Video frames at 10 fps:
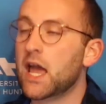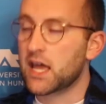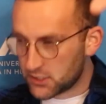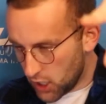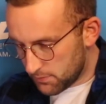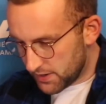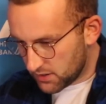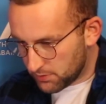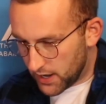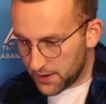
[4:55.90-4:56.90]
and Tau
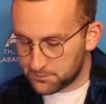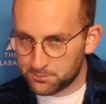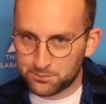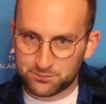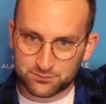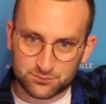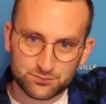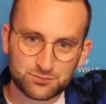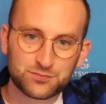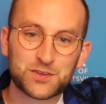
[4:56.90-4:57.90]
Beta Pi.
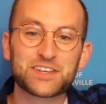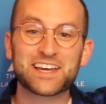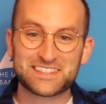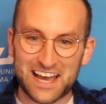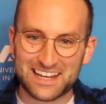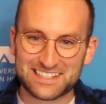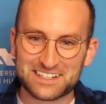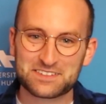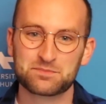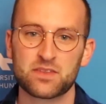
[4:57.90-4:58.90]
You get the
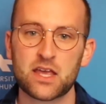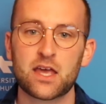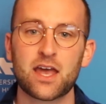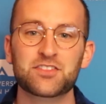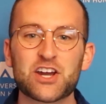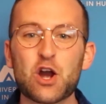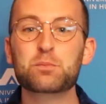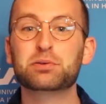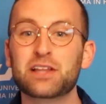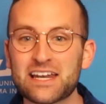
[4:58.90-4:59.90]
idea? There
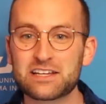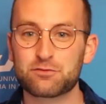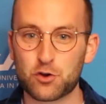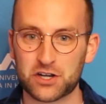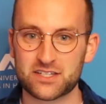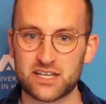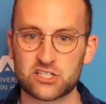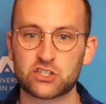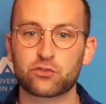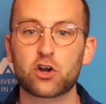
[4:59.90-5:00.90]
are plenty of
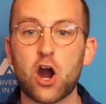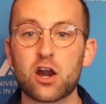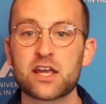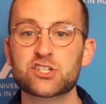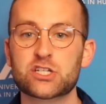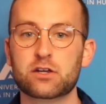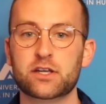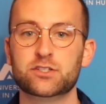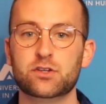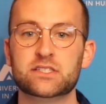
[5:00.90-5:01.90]
organizations for our engineering
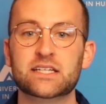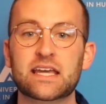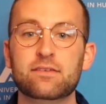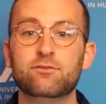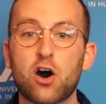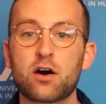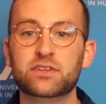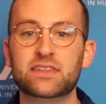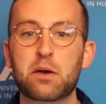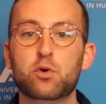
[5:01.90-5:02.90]
students to get involved
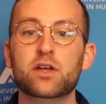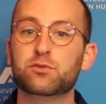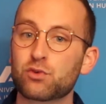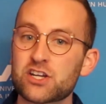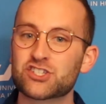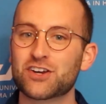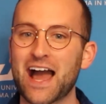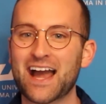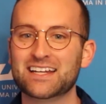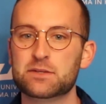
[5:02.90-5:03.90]
in that will enrich their
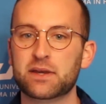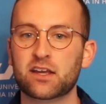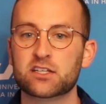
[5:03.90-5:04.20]
academic